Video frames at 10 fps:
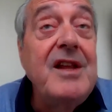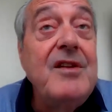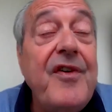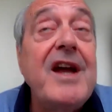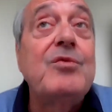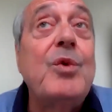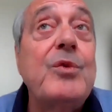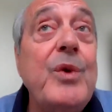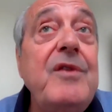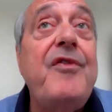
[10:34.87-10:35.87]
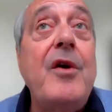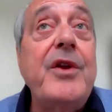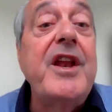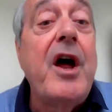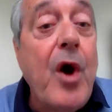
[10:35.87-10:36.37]
In fact, what we found
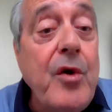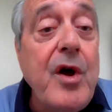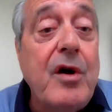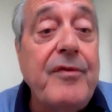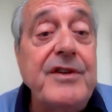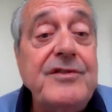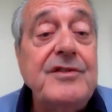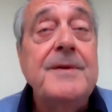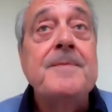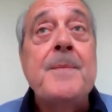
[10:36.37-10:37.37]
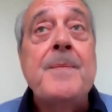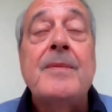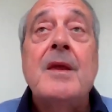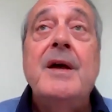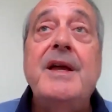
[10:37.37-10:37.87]
in our own office
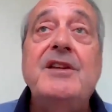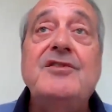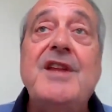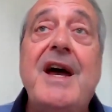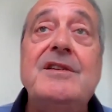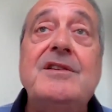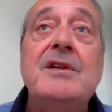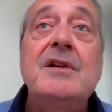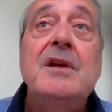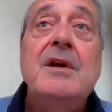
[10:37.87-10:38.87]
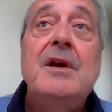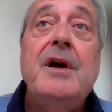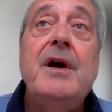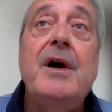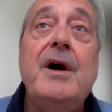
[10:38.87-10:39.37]
is that
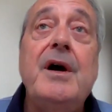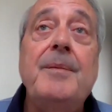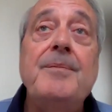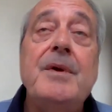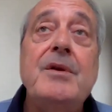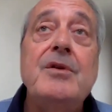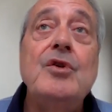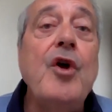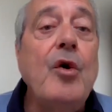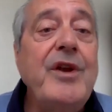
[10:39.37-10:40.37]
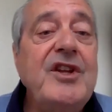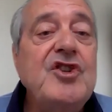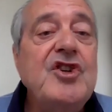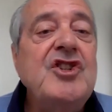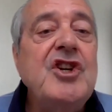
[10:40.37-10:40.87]
not only
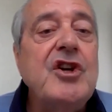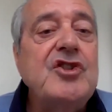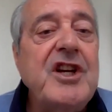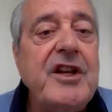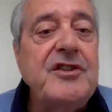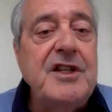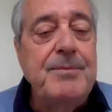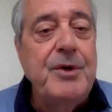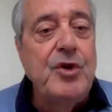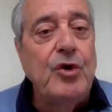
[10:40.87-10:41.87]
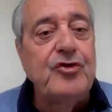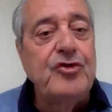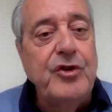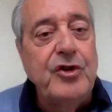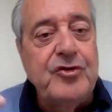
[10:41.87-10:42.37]
the agility, but
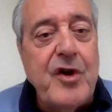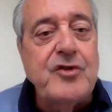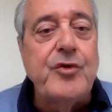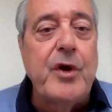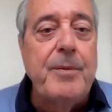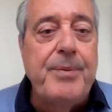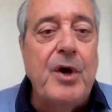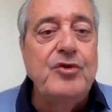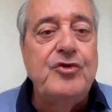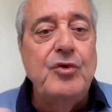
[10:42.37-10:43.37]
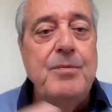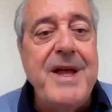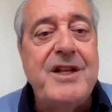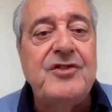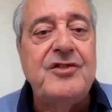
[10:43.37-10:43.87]
also the structural approach to
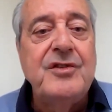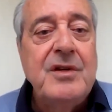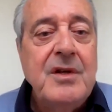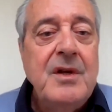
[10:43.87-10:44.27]
mix